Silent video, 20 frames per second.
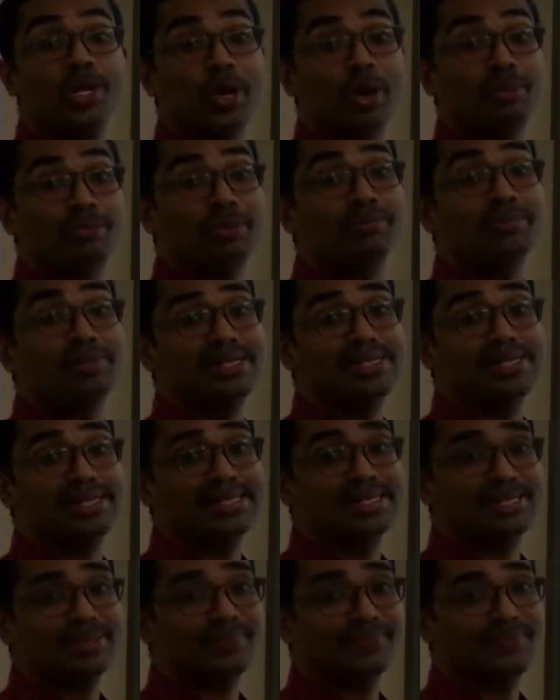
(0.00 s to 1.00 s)
optimal
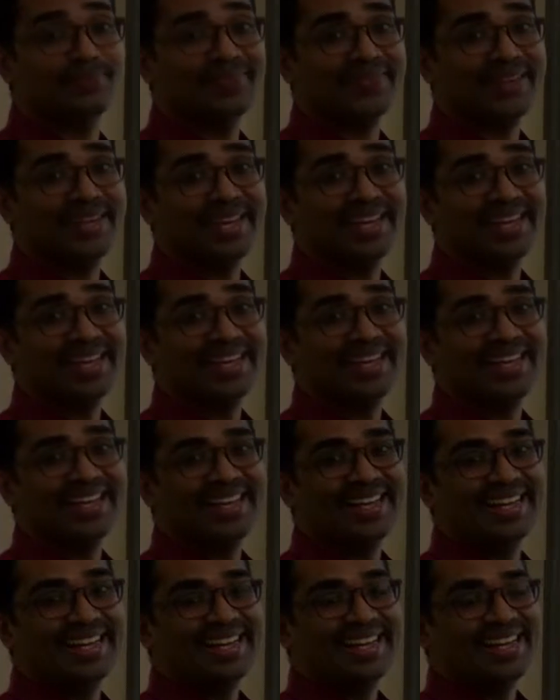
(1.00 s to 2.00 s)
system.
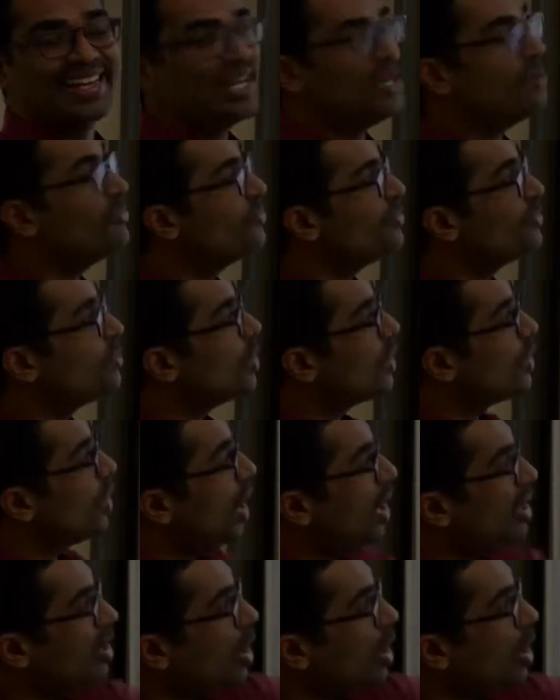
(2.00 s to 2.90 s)
If you are not